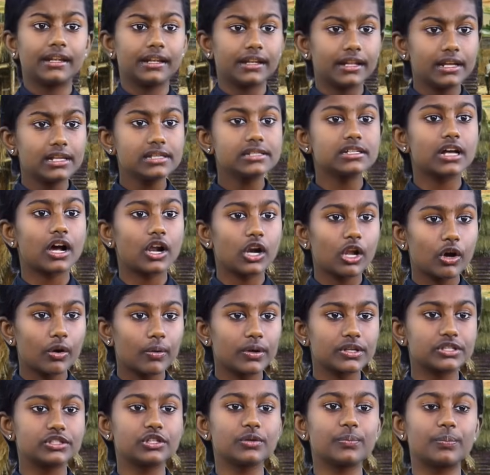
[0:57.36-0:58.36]
This
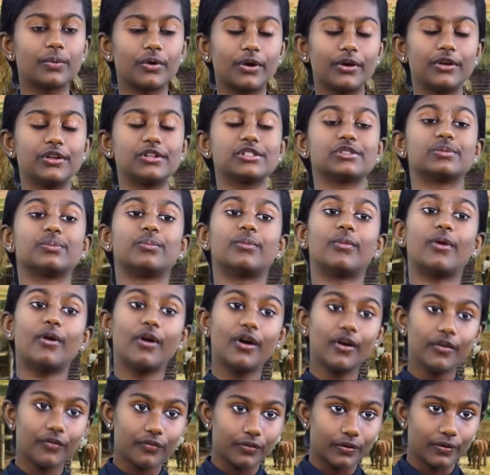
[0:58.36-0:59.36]
allowed us to produce
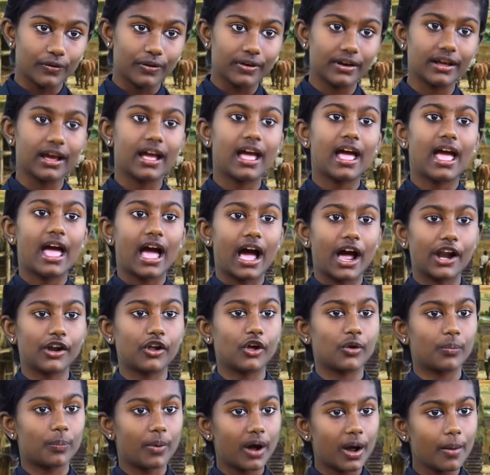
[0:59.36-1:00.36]
more food and
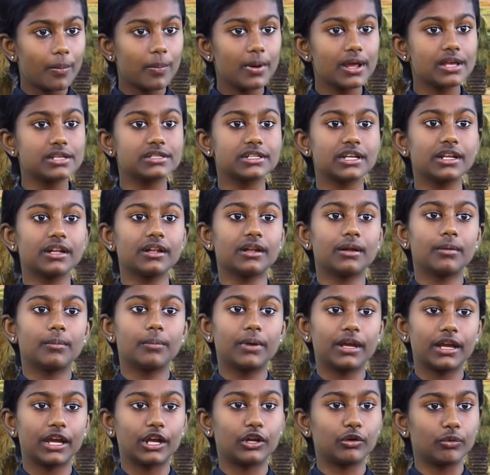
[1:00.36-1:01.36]
our population
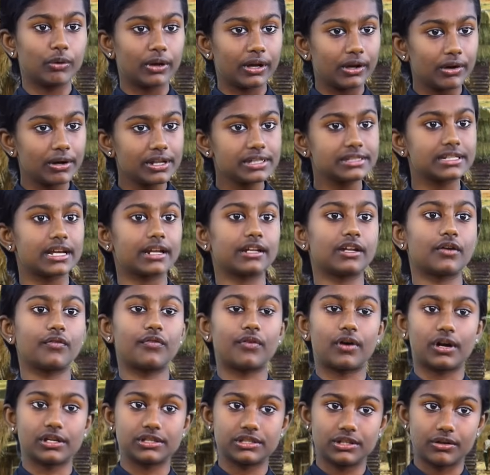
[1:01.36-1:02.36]
began to increase at a
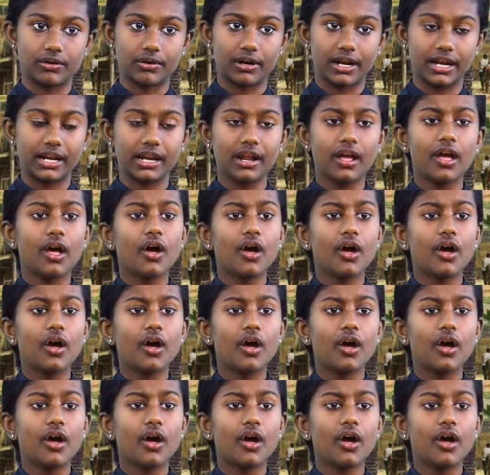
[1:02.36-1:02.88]
faster rate.